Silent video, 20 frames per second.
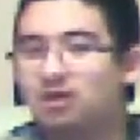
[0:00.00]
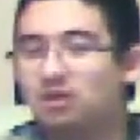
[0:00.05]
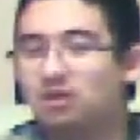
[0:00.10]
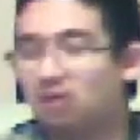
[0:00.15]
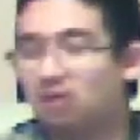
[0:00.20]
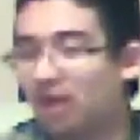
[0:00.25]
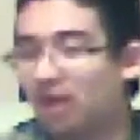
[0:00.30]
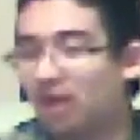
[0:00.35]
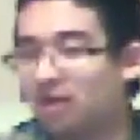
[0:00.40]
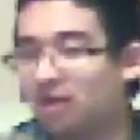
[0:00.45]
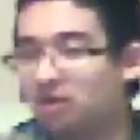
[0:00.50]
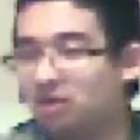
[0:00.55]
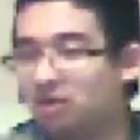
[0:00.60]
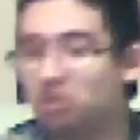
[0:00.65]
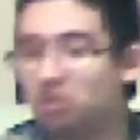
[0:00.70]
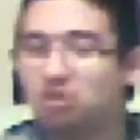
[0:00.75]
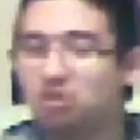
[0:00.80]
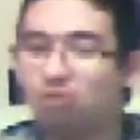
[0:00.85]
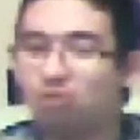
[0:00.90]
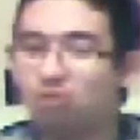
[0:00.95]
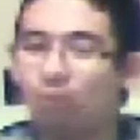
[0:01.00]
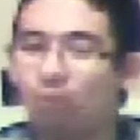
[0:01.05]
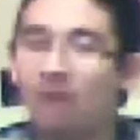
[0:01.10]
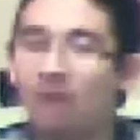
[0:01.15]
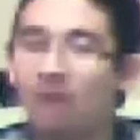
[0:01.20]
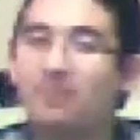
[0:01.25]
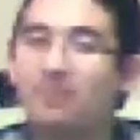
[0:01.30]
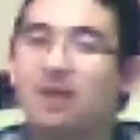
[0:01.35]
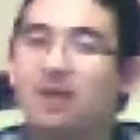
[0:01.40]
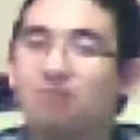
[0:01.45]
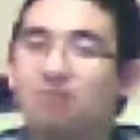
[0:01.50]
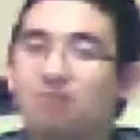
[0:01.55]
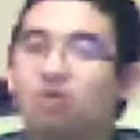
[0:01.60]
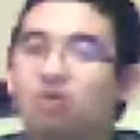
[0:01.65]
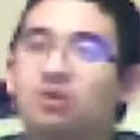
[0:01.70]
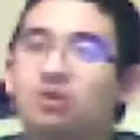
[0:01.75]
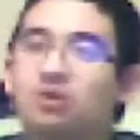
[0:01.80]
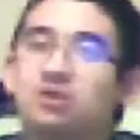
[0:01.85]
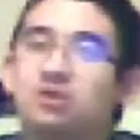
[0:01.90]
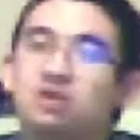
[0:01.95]
like good webcam
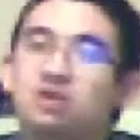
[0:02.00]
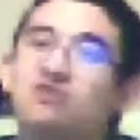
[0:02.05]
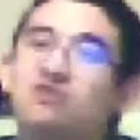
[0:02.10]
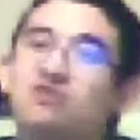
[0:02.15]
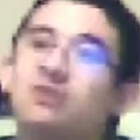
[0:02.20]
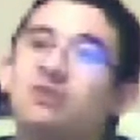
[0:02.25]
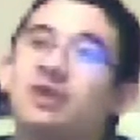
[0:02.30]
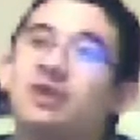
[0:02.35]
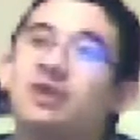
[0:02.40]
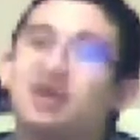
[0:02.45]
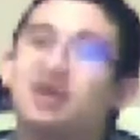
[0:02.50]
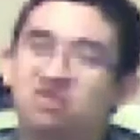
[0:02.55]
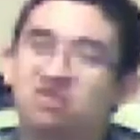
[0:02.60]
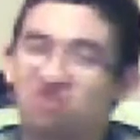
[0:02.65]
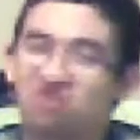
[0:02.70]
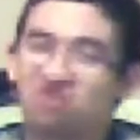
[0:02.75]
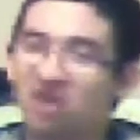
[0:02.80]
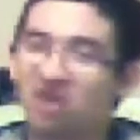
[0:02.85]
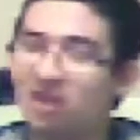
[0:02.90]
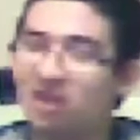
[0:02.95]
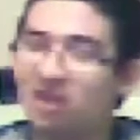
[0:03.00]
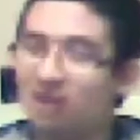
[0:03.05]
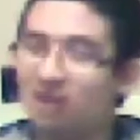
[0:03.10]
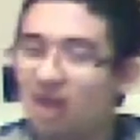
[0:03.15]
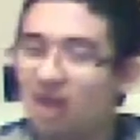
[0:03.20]
recording software that's free,